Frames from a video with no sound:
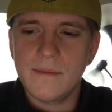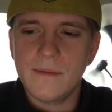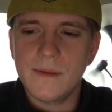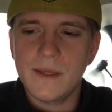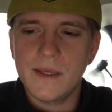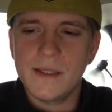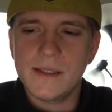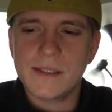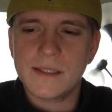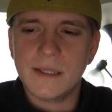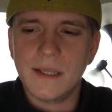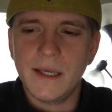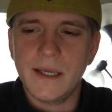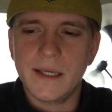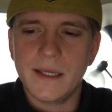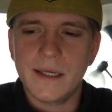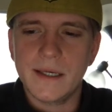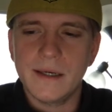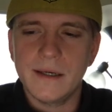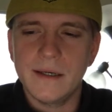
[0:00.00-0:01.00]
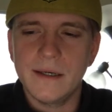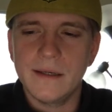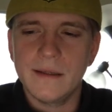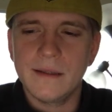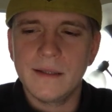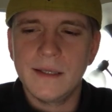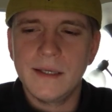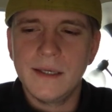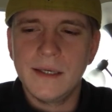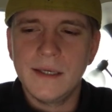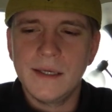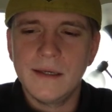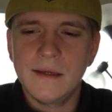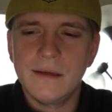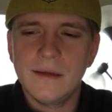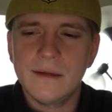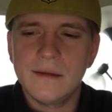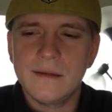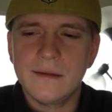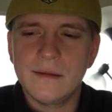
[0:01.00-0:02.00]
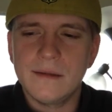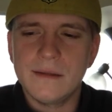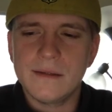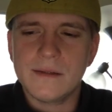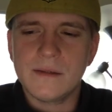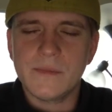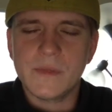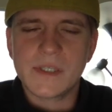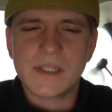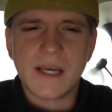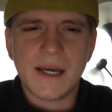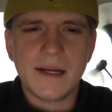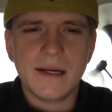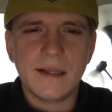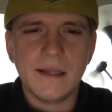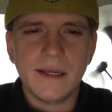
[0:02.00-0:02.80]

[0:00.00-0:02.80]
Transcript: it's like it's almost kind of